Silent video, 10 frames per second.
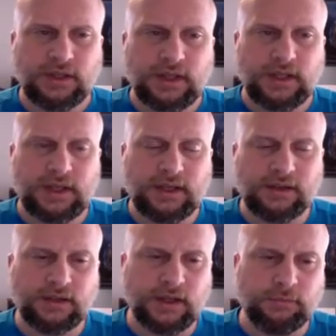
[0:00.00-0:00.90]

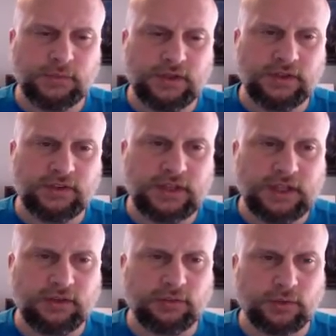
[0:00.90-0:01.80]
And in this
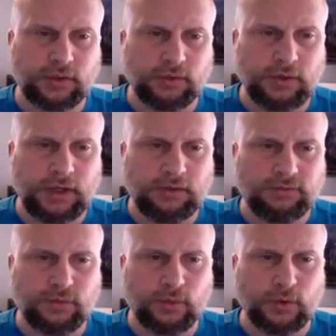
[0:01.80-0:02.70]
case, we're going to write
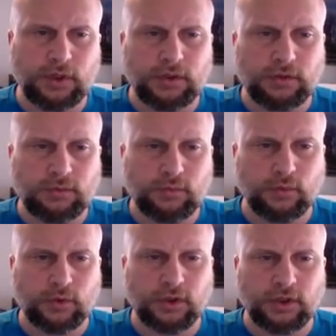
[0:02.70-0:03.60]
for
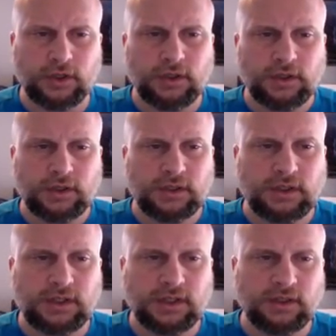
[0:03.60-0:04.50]
word
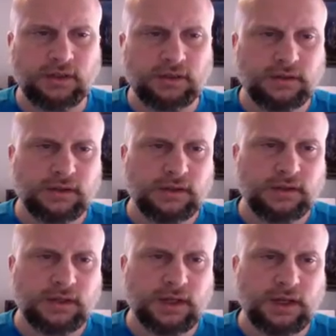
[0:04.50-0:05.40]
in
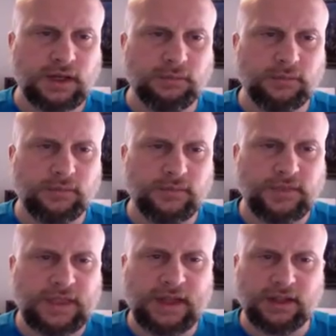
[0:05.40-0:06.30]

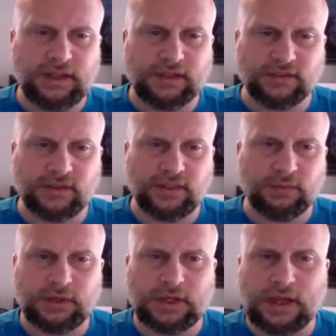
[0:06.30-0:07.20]
that list that
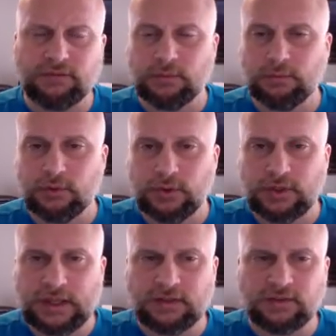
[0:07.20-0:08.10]
we got from
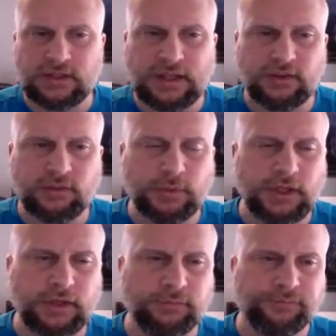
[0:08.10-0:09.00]
doing s.split.